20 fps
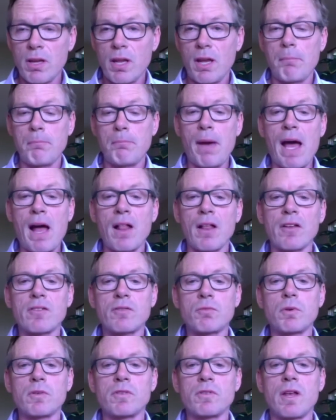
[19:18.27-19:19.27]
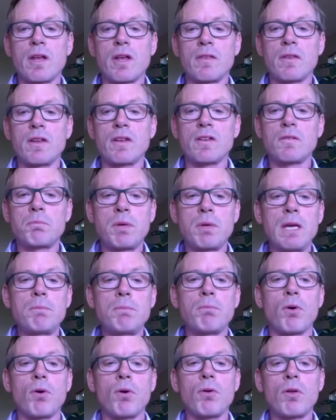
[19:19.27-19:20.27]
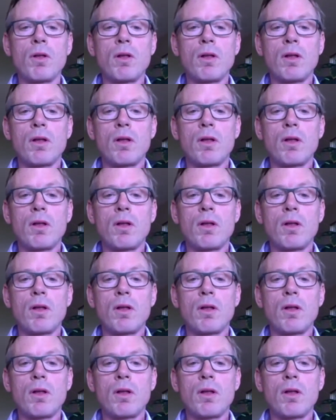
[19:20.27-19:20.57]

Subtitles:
and balanced was that these people